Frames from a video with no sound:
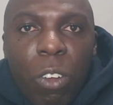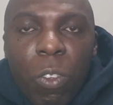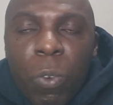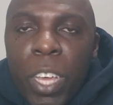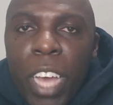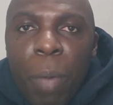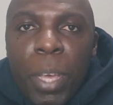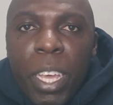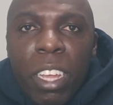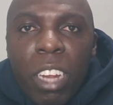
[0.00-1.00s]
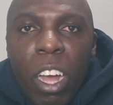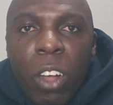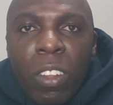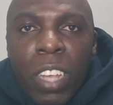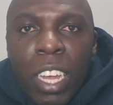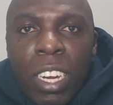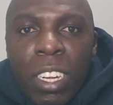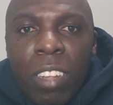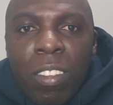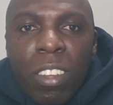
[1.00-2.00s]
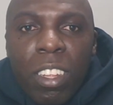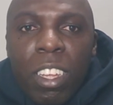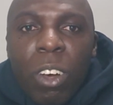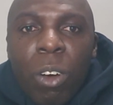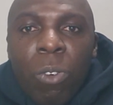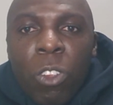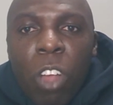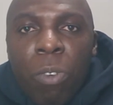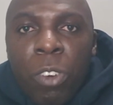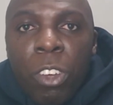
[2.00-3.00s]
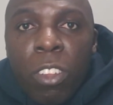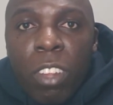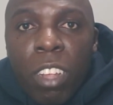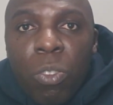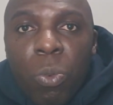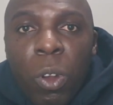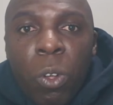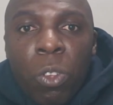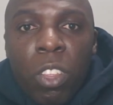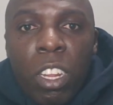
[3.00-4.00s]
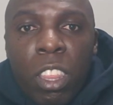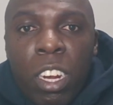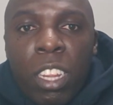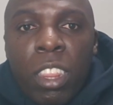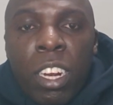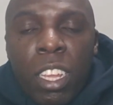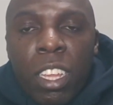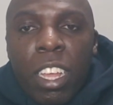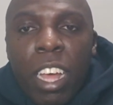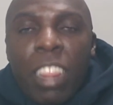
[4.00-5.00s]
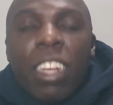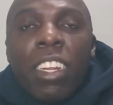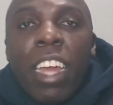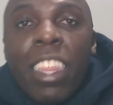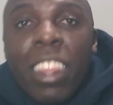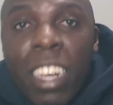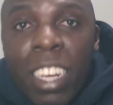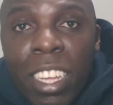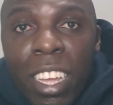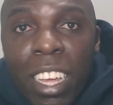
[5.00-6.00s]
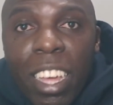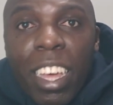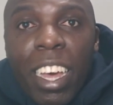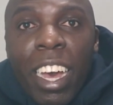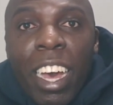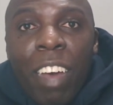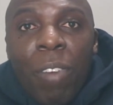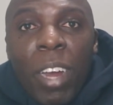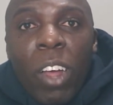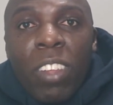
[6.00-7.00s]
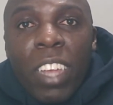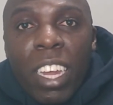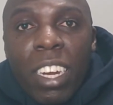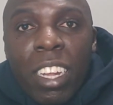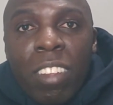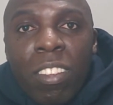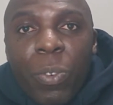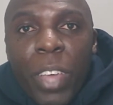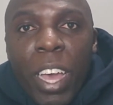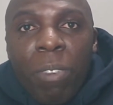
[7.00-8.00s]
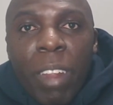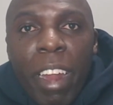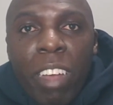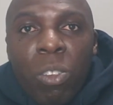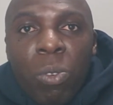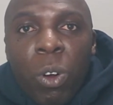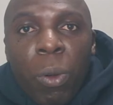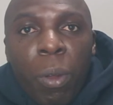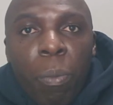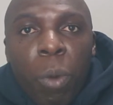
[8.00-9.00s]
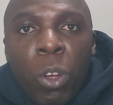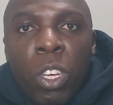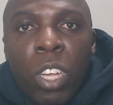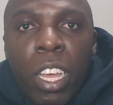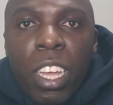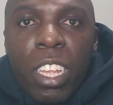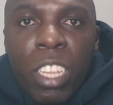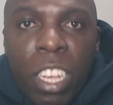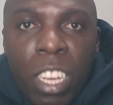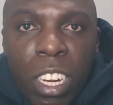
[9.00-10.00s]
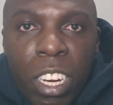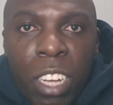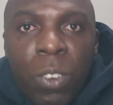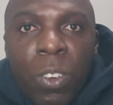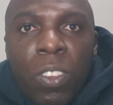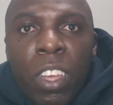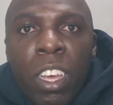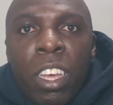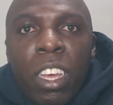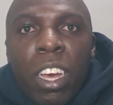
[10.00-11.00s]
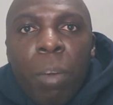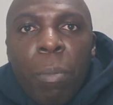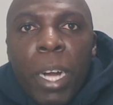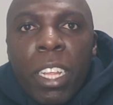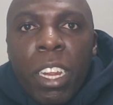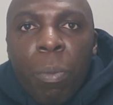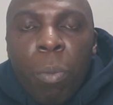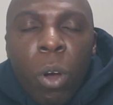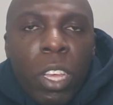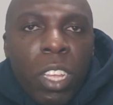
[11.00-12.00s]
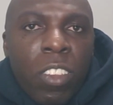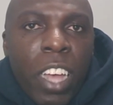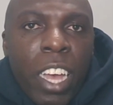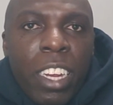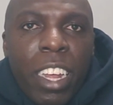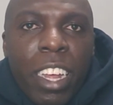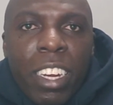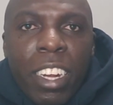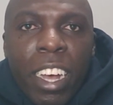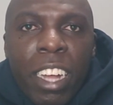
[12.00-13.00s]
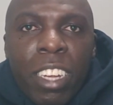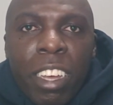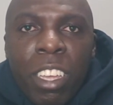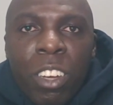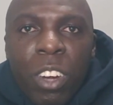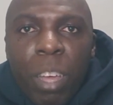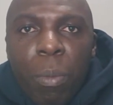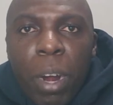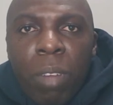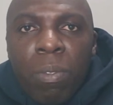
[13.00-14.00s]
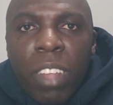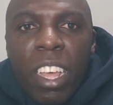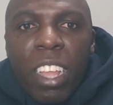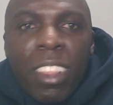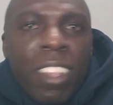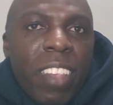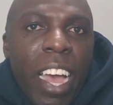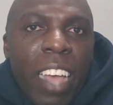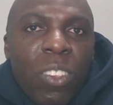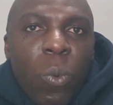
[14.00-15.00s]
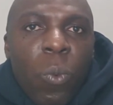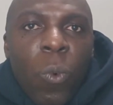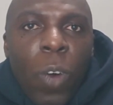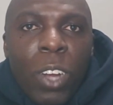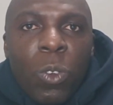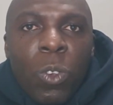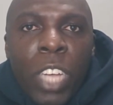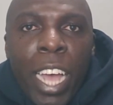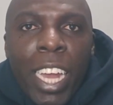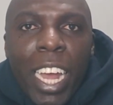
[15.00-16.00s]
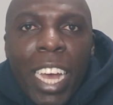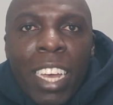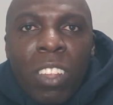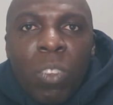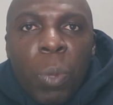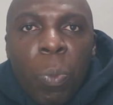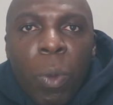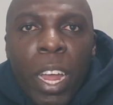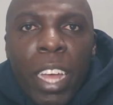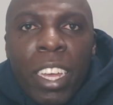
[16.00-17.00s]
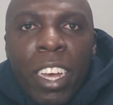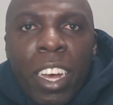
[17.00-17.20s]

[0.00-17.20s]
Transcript: we're coming in our second test. Of course, our first test we lost 39-3, but our second test we have the likes of Corwin Bosch, Jaden Hendrickse, Manny Libok inside, and Takir Abrahams. These guys want to shine against people like